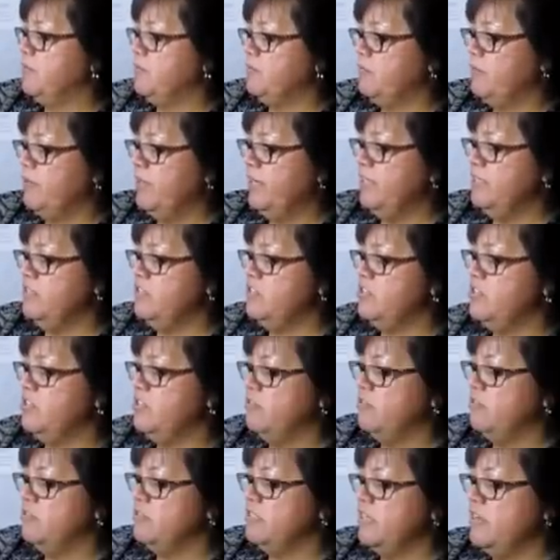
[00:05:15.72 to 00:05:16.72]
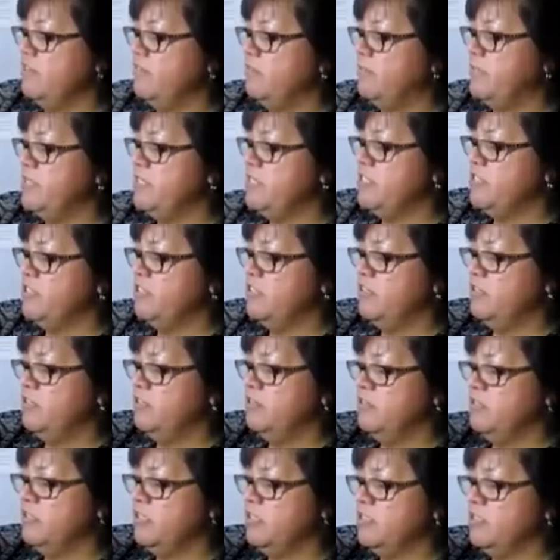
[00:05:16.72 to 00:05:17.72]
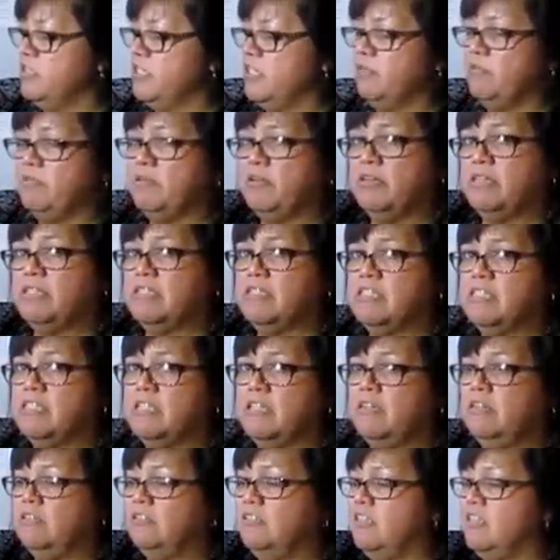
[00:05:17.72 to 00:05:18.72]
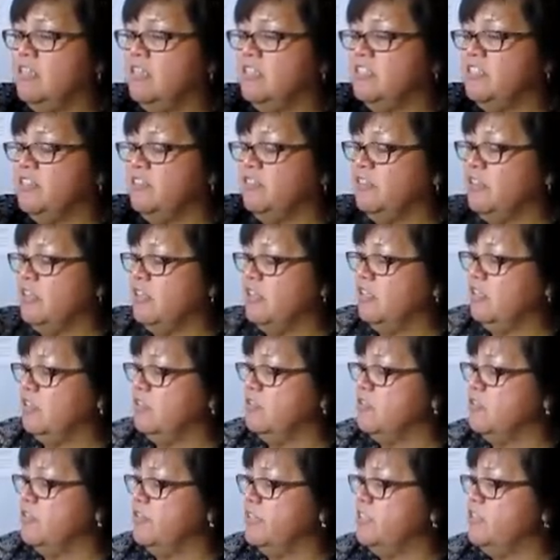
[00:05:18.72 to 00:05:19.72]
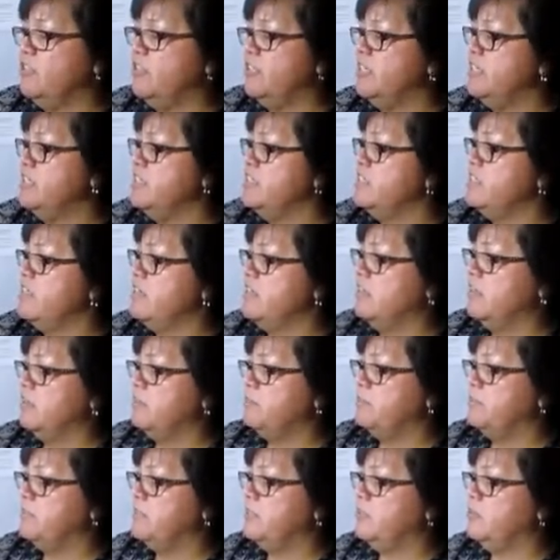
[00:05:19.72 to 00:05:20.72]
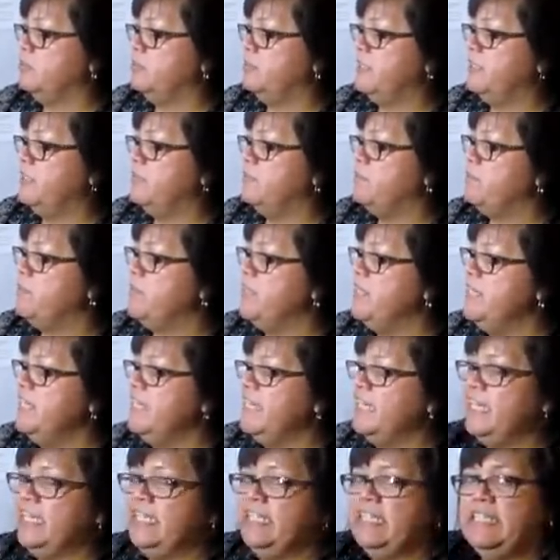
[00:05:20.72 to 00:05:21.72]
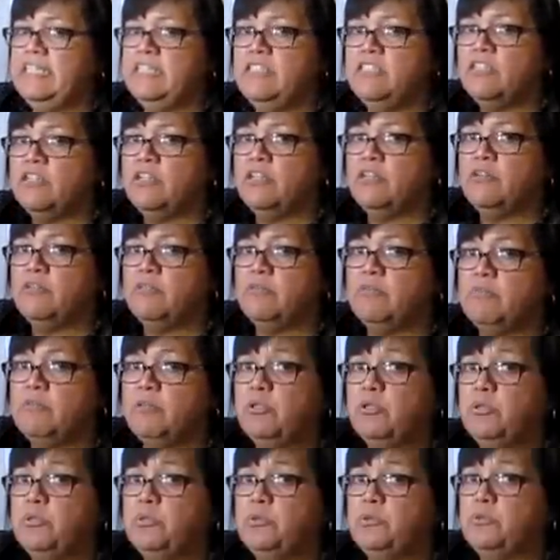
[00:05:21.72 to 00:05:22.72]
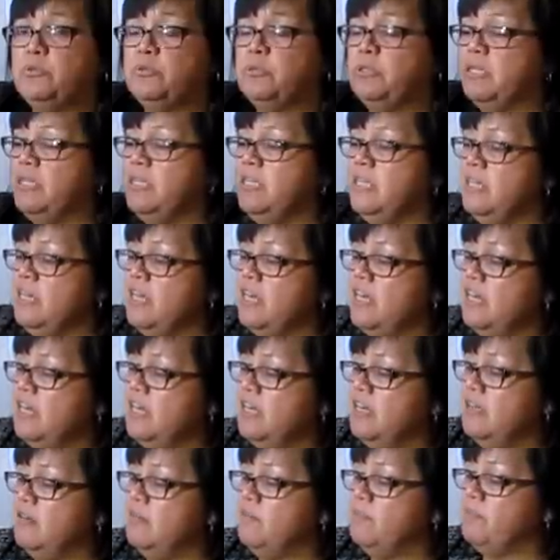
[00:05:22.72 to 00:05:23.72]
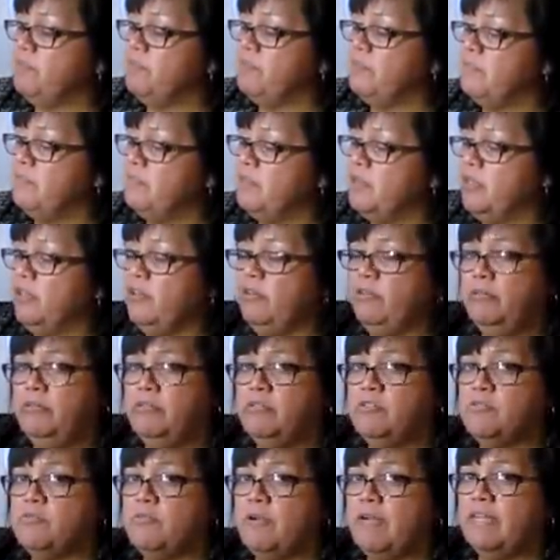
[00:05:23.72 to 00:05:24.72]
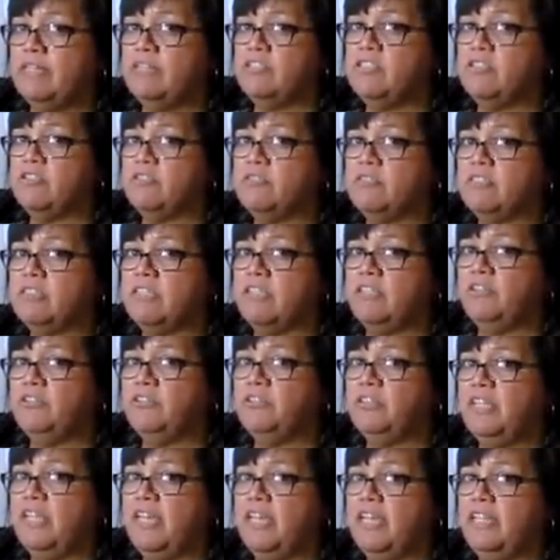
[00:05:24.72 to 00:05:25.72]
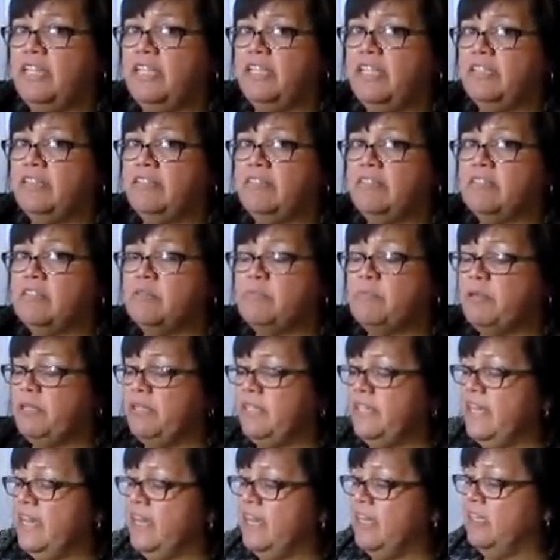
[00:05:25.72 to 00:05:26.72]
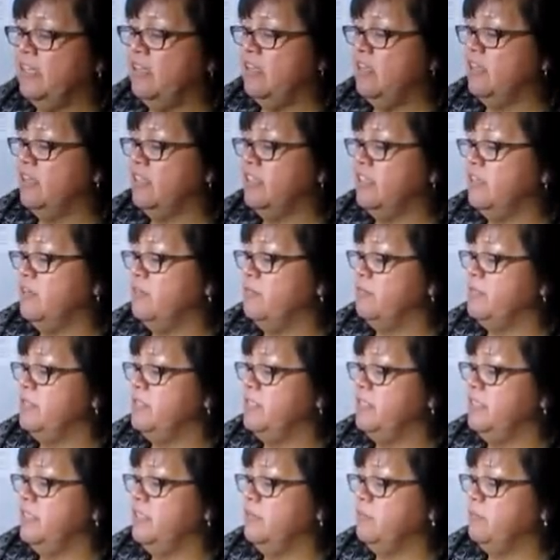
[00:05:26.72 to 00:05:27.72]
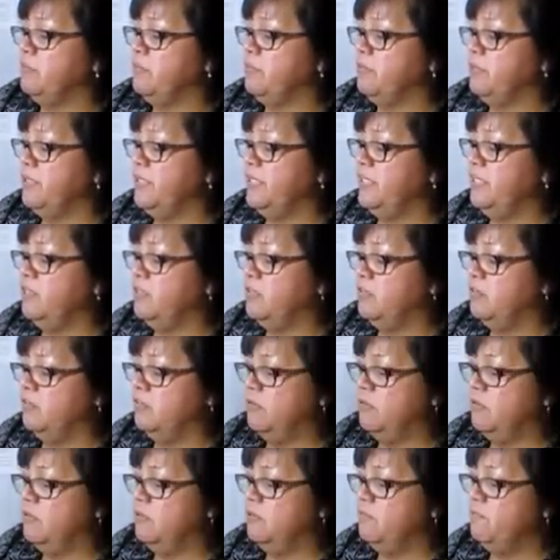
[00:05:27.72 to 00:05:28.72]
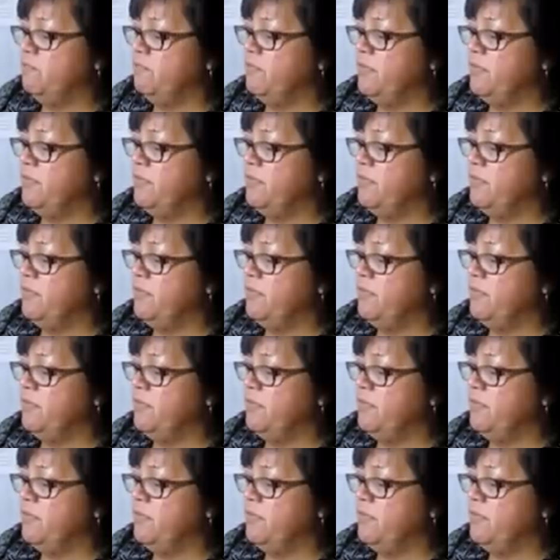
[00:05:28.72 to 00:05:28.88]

rhinestones. I have a bunch of those because they were on sale not too long ago, so I tried to stock up a little bit. And these are new, huge rhinestones that you can get in the spring catalog, and they're really pretty cool.